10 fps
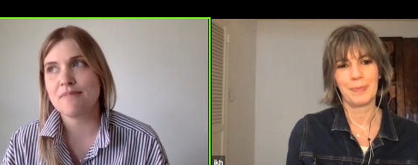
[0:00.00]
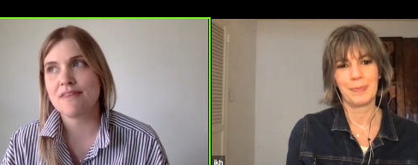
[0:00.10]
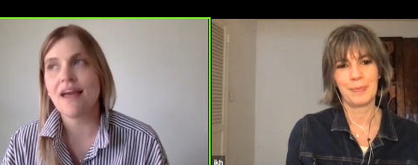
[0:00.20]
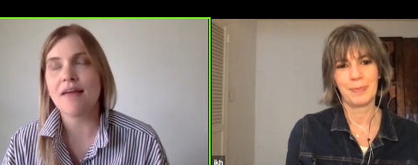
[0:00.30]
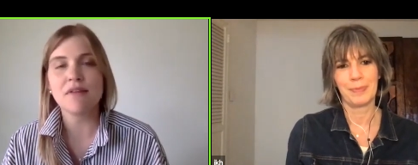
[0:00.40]

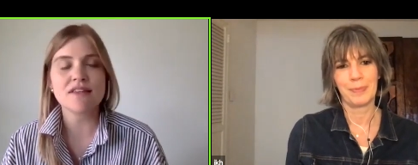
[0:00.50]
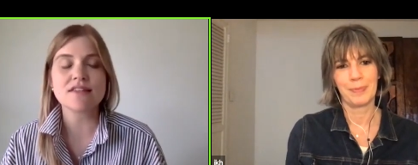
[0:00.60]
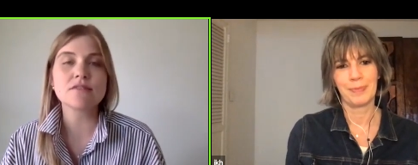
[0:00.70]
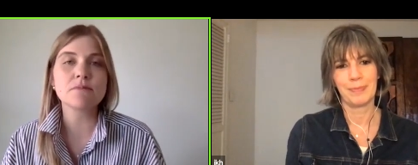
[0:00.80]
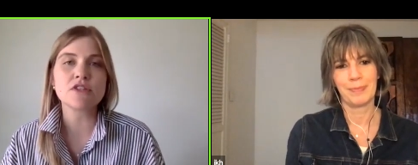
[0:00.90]
Speaker 1: yeah, I mean, this
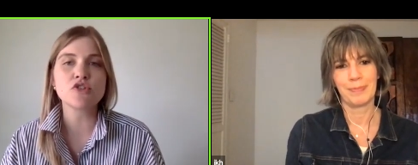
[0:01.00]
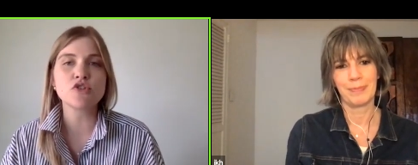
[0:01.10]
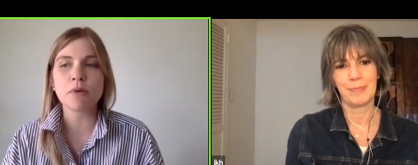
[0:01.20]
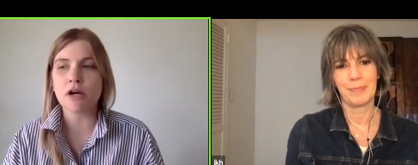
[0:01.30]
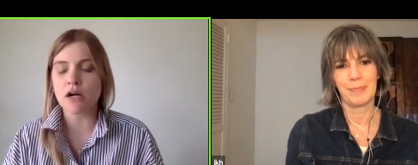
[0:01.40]
has been
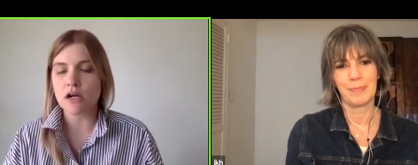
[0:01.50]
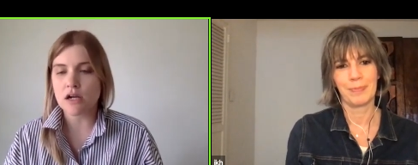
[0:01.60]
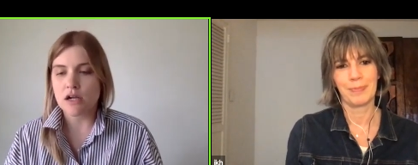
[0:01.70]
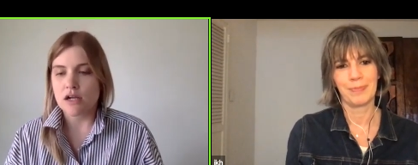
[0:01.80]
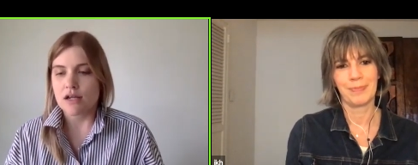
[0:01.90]
super
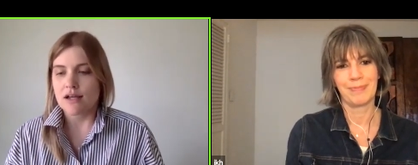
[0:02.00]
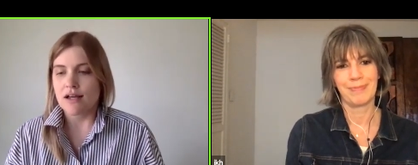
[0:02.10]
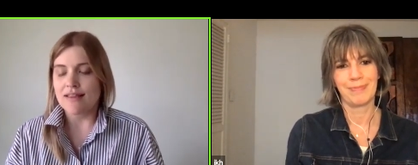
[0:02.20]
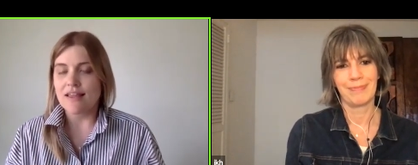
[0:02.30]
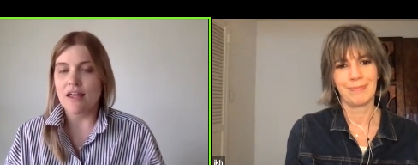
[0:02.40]

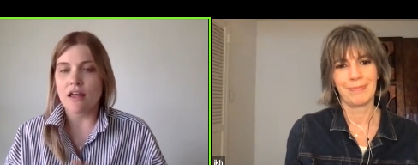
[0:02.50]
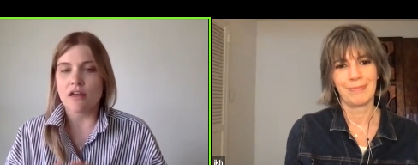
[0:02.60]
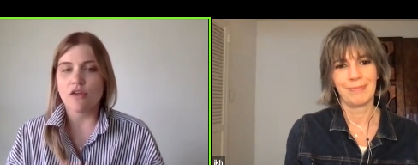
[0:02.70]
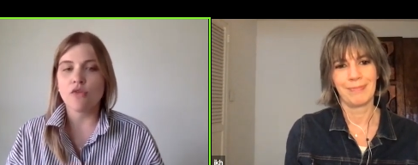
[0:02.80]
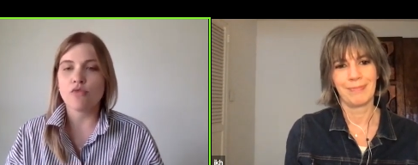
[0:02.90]
I think
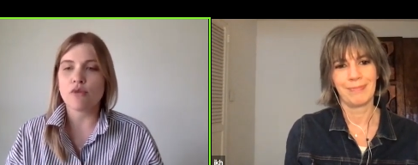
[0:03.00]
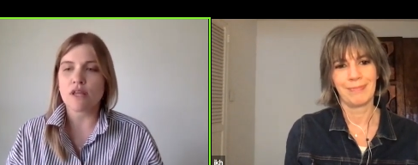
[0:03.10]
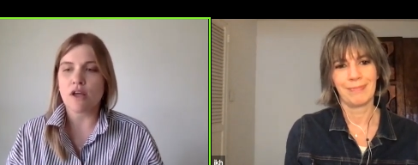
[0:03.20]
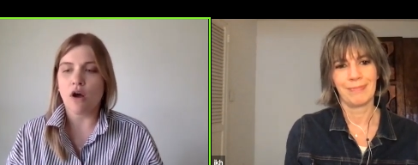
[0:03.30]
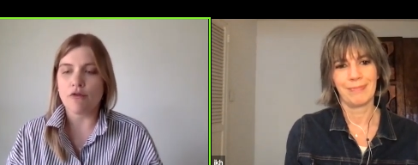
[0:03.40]
you've
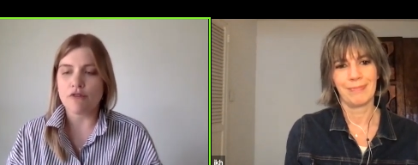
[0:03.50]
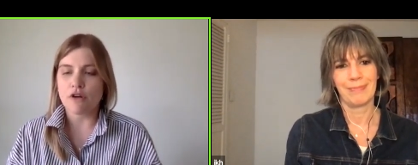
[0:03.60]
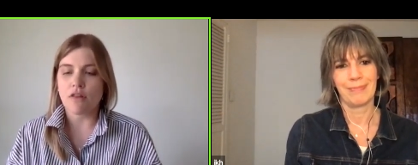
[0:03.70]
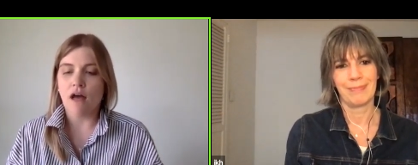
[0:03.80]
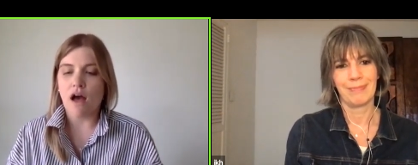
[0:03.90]
really offered a
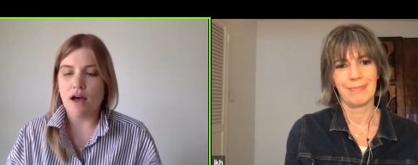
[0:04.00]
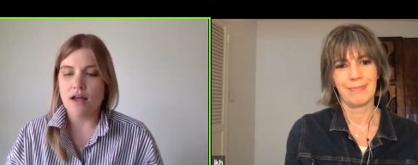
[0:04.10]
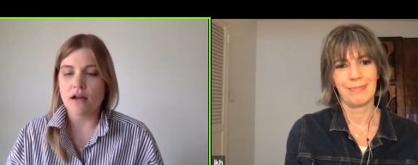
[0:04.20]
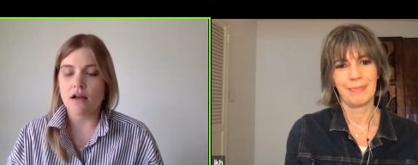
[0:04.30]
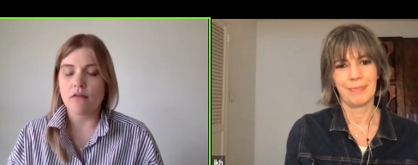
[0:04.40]

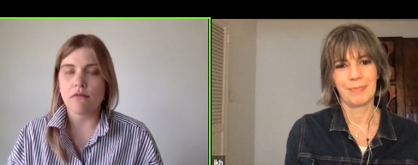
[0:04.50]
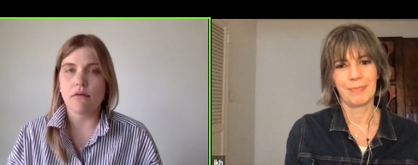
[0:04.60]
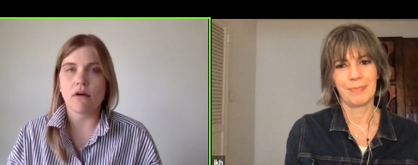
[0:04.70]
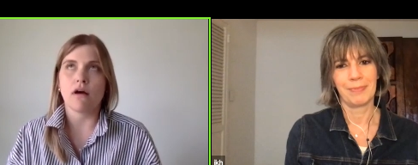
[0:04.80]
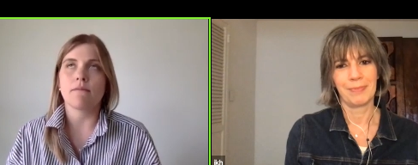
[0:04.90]
lot of,
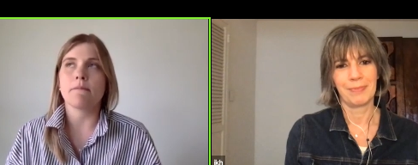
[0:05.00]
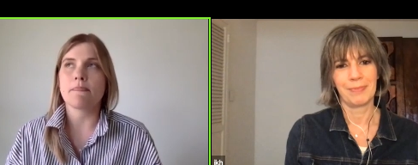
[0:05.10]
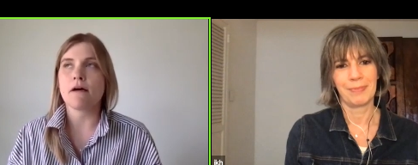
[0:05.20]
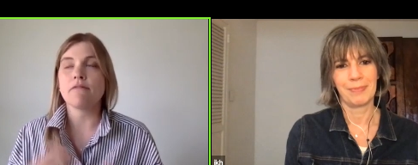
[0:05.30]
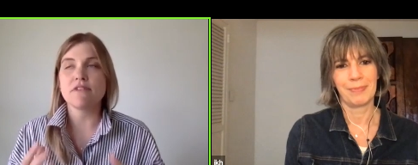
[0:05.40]
um,
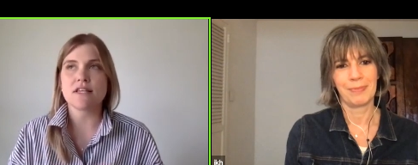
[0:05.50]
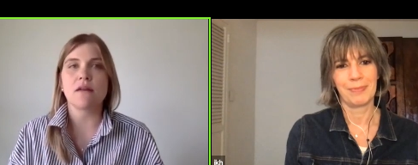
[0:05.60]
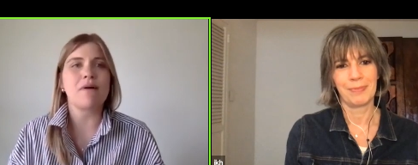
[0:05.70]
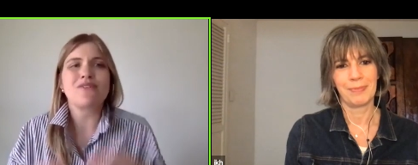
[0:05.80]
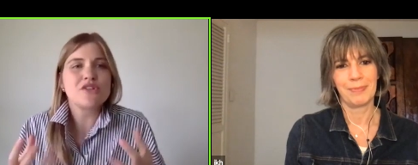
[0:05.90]
of insight
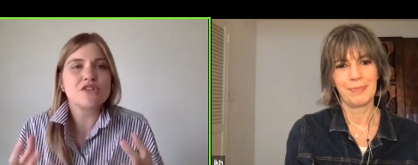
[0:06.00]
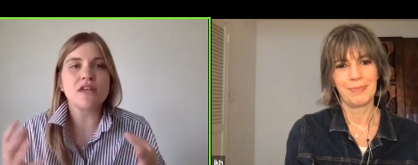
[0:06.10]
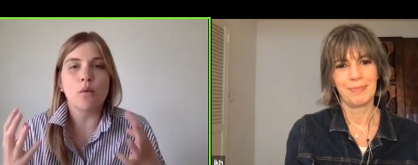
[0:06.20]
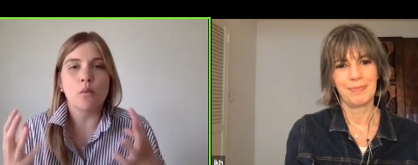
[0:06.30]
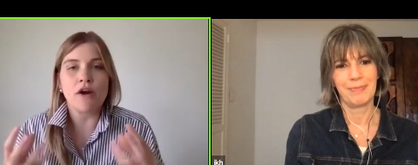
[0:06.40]
about just
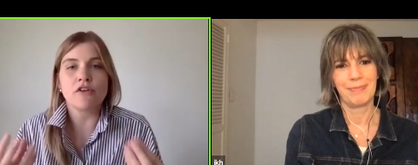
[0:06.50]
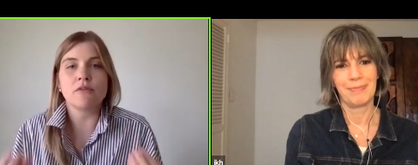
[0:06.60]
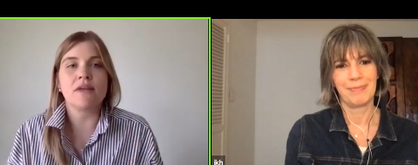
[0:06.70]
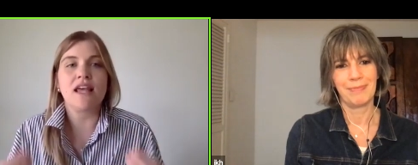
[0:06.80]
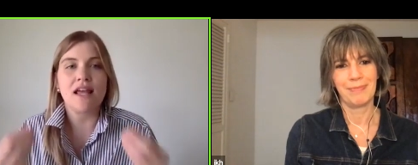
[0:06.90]
like where to
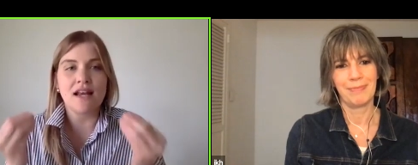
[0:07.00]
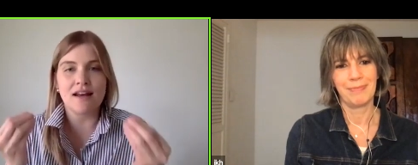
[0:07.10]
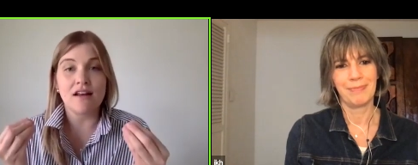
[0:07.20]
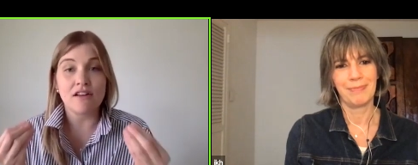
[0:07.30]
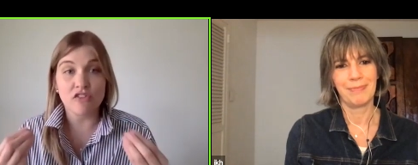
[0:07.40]
begin
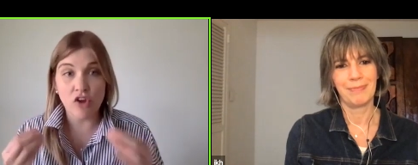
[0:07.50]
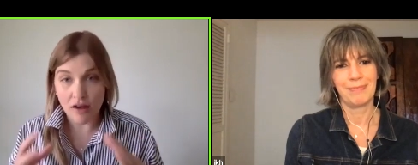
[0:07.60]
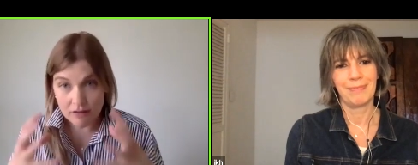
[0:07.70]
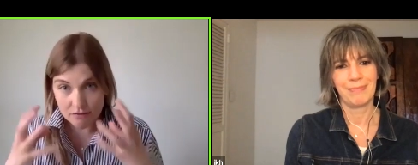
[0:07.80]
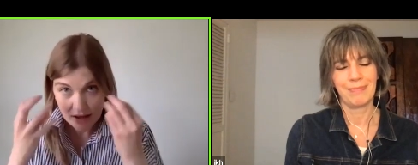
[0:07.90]
and to
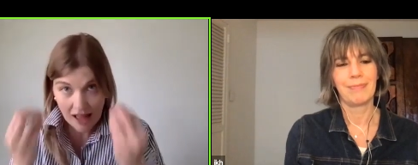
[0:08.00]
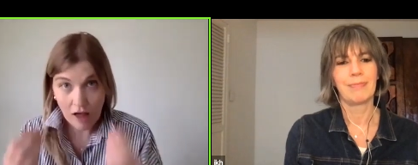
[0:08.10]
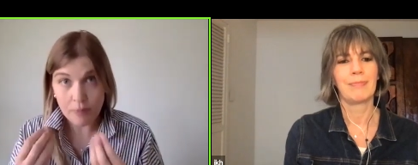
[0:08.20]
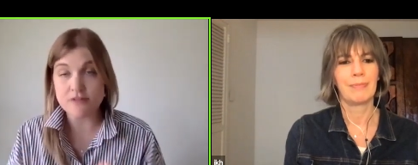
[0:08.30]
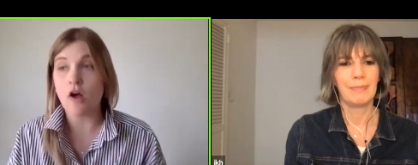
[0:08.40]

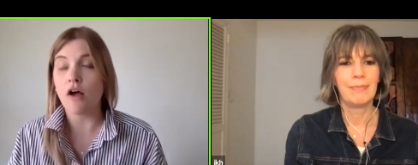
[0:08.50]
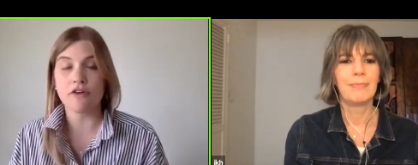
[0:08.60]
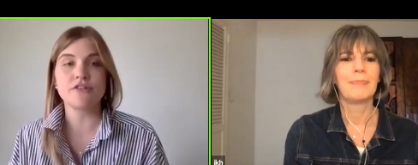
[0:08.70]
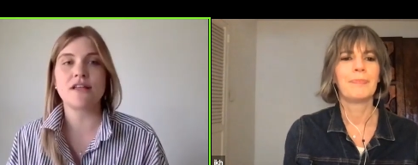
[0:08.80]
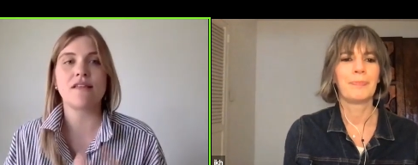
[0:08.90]
help us all
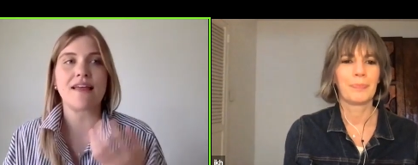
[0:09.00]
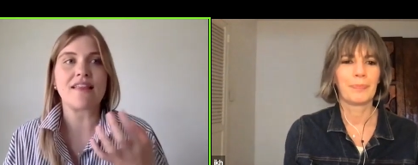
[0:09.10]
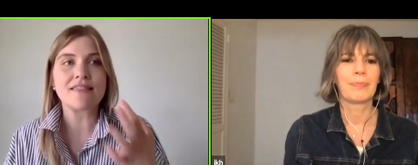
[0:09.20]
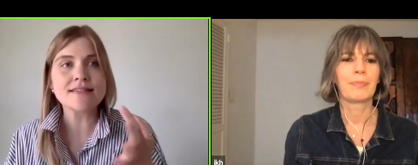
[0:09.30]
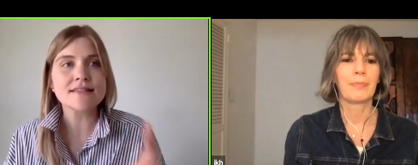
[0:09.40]
understand like
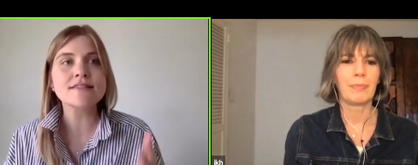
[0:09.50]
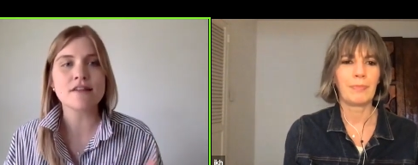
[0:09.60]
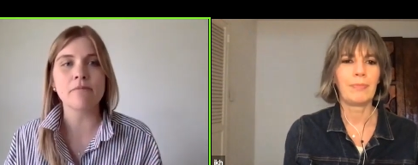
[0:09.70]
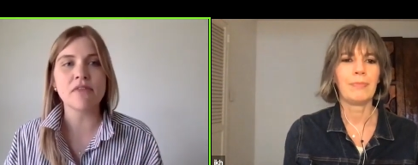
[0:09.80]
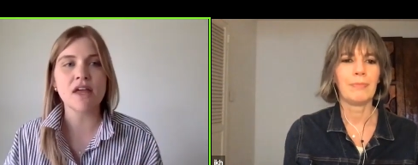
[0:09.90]
this is
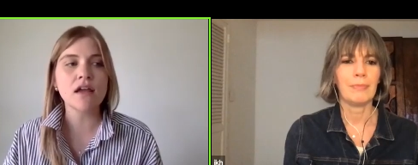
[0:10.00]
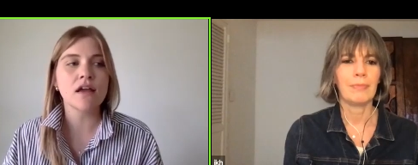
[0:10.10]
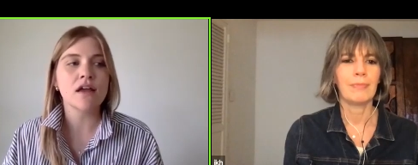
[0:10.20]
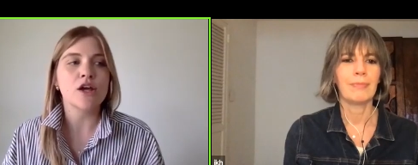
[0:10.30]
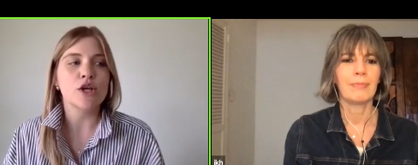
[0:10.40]
something
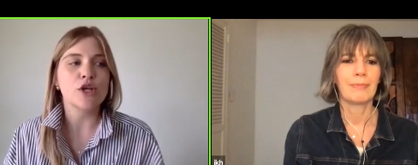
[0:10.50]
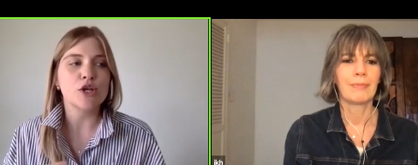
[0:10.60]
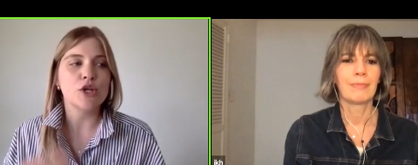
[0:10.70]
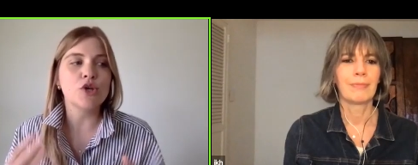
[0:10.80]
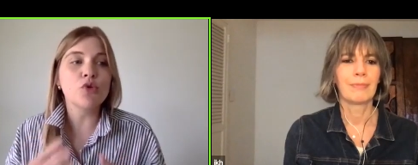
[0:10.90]

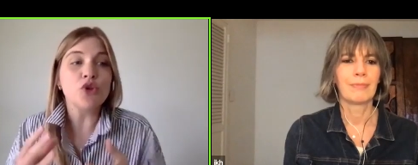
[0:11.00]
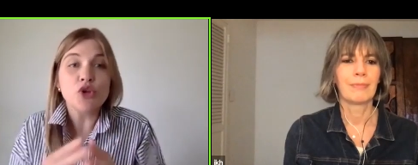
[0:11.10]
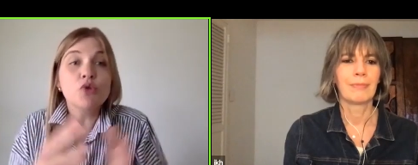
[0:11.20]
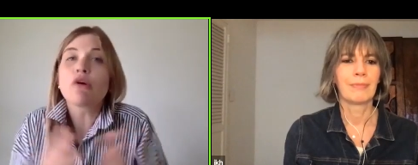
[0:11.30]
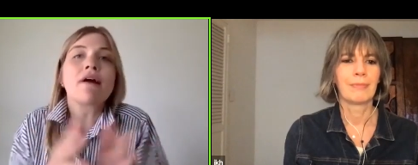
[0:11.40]
you
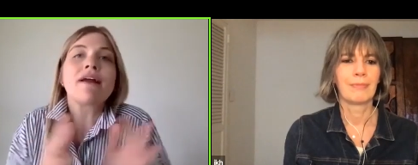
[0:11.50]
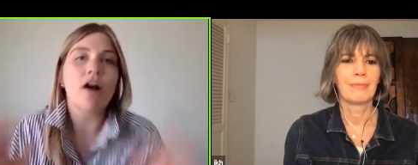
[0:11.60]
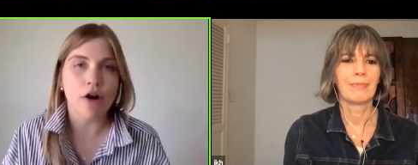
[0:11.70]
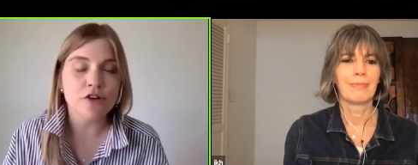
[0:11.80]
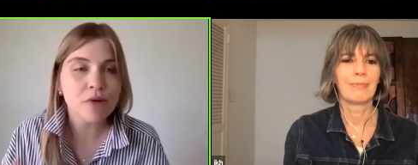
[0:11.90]
you already
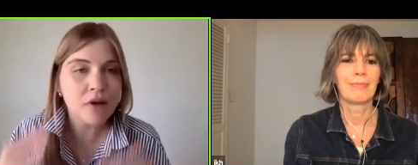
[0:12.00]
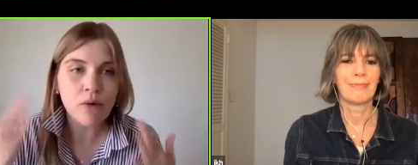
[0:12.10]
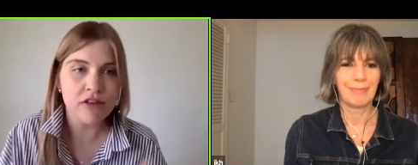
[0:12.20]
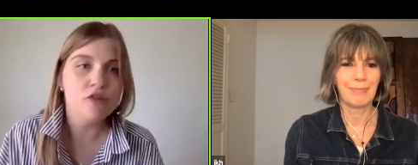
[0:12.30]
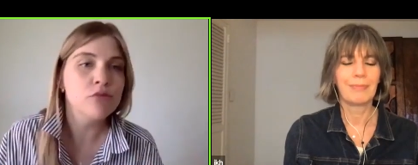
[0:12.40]
are doing whether you